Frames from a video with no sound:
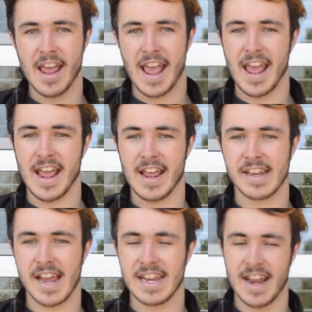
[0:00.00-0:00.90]
and
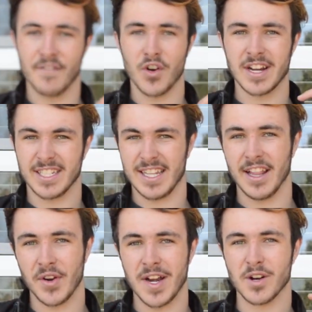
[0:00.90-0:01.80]
I never
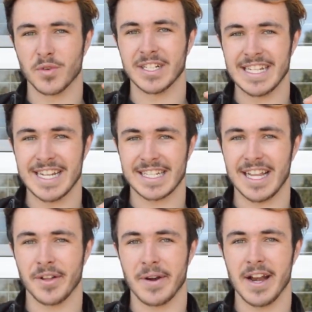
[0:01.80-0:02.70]
accelerated or
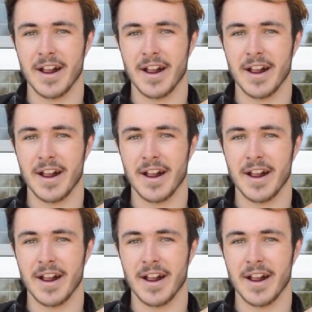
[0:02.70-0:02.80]
deaccelerated.